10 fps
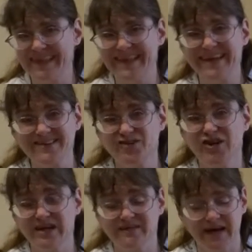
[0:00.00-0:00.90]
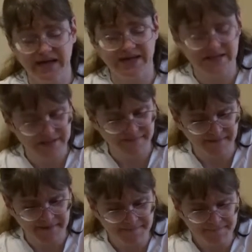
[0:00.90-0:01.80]
That's good advice,
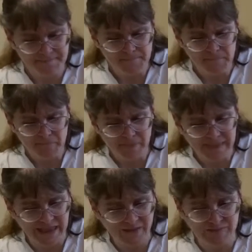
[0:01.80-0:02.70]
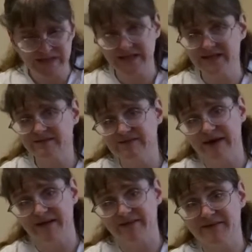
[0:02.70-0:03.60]
but
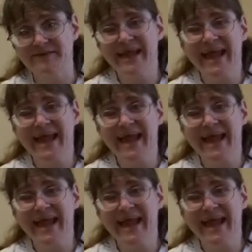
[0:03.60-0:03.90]
whatever.